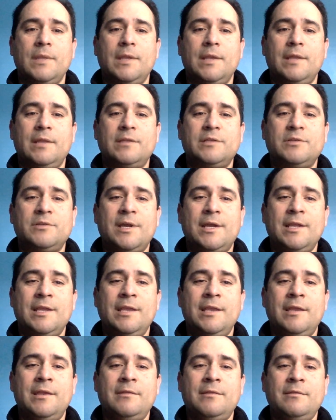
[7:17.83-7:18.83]
And let's try it
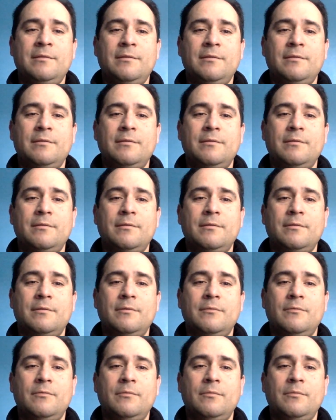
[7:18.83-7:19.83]
again.
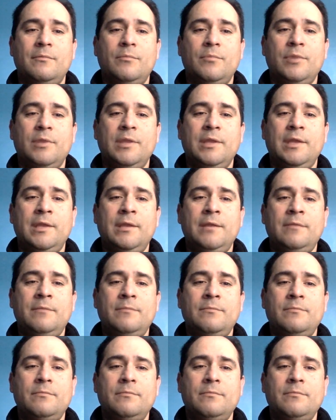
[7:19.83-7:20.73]
Breathing in.